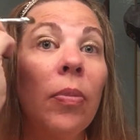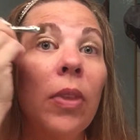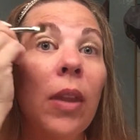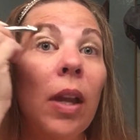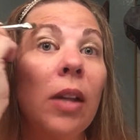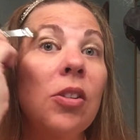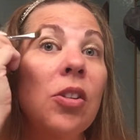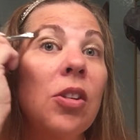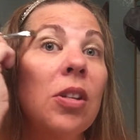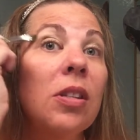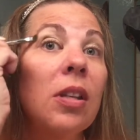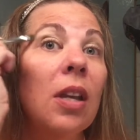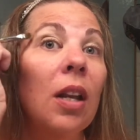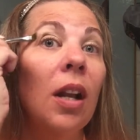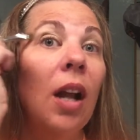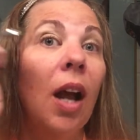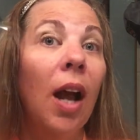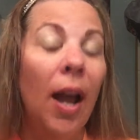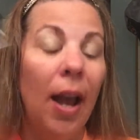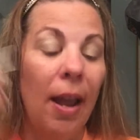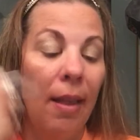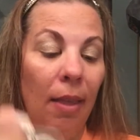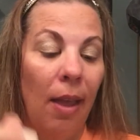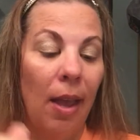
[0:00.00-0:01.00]
That's just going to
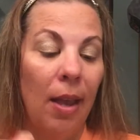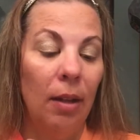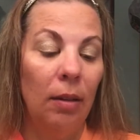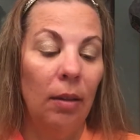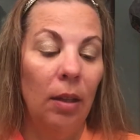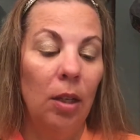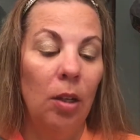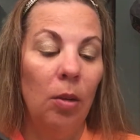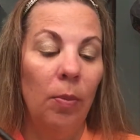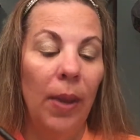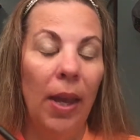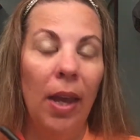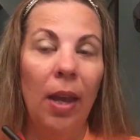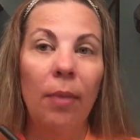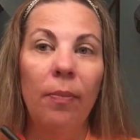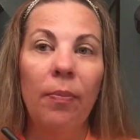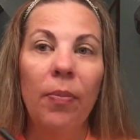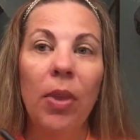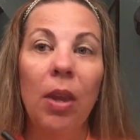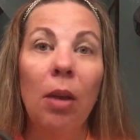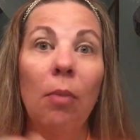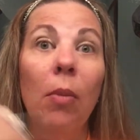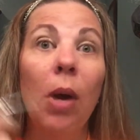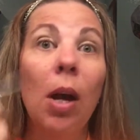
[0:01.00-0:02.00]
highlight a little bit.
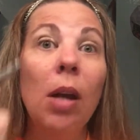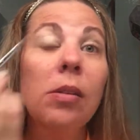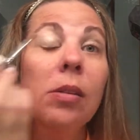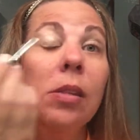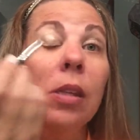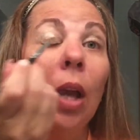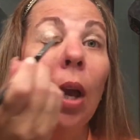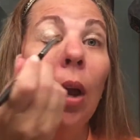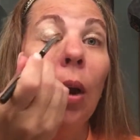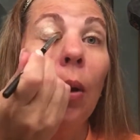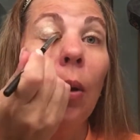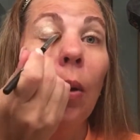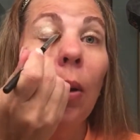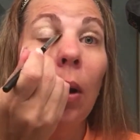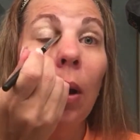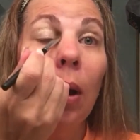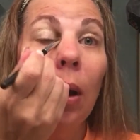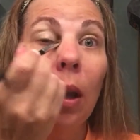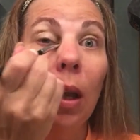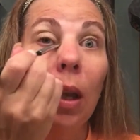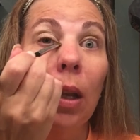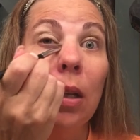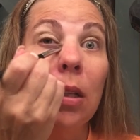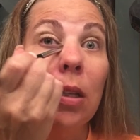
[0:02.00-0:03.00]
I'm also
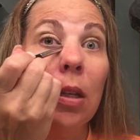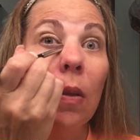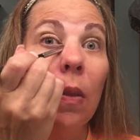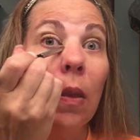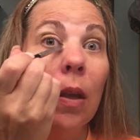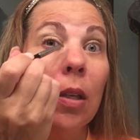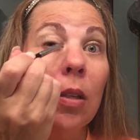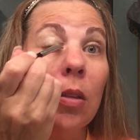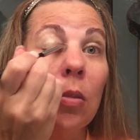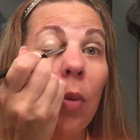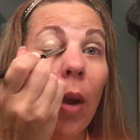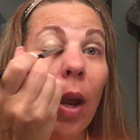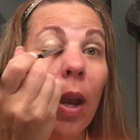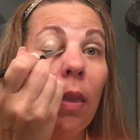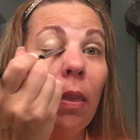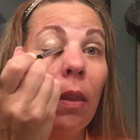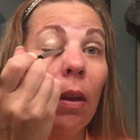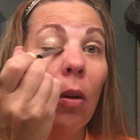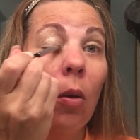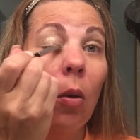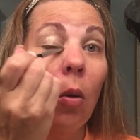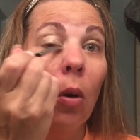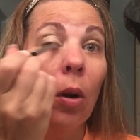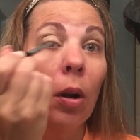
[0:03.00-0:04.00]
going to do this right in the
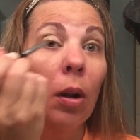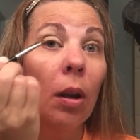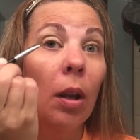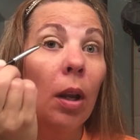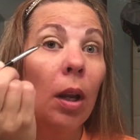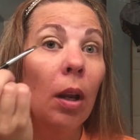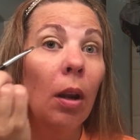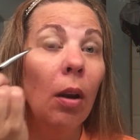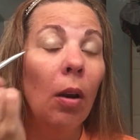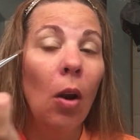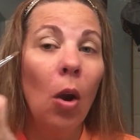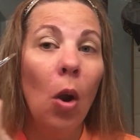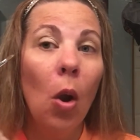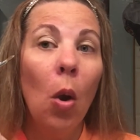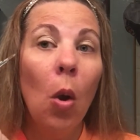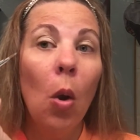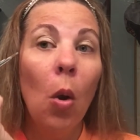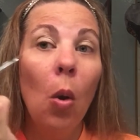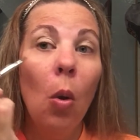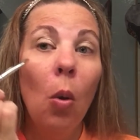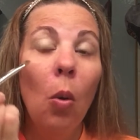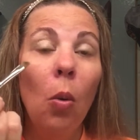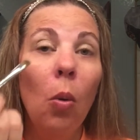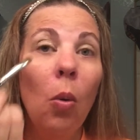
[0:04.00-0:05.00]
corner here.
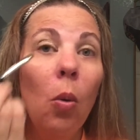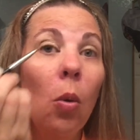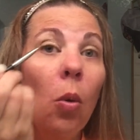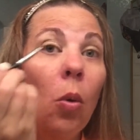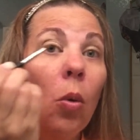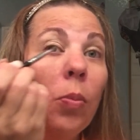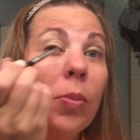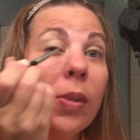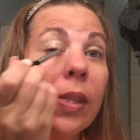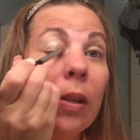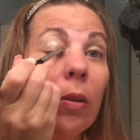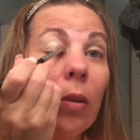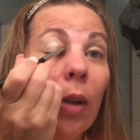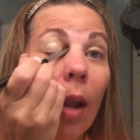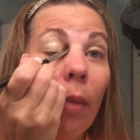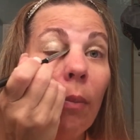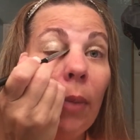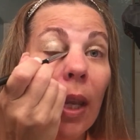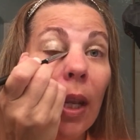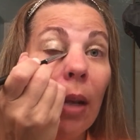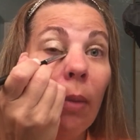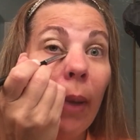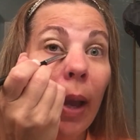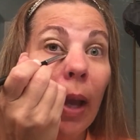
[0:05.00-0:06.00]
Oops, see what I
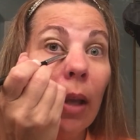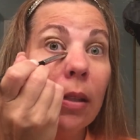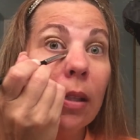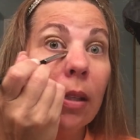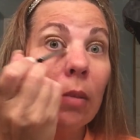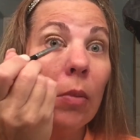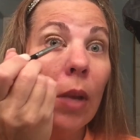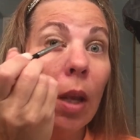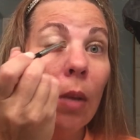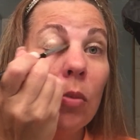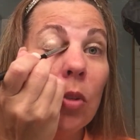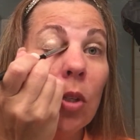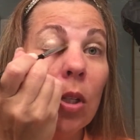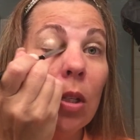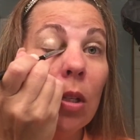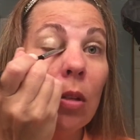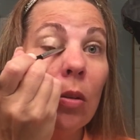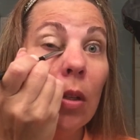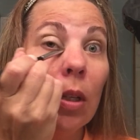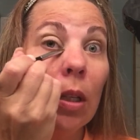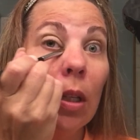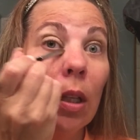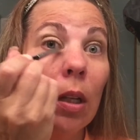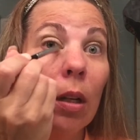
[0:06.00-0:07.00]
mean about sometimes you
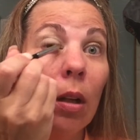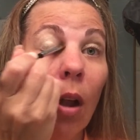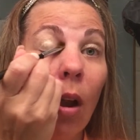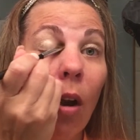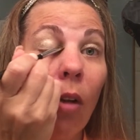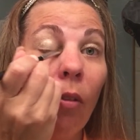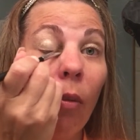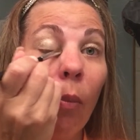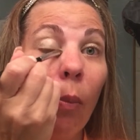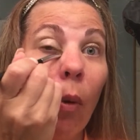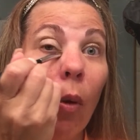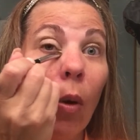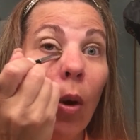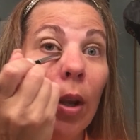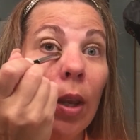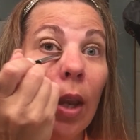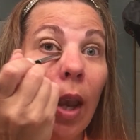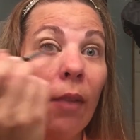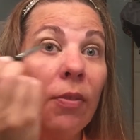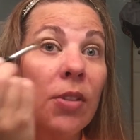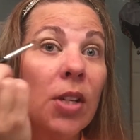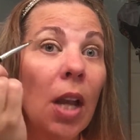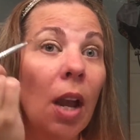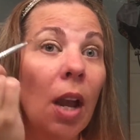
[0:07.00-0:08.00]
do it a little overboard and you have to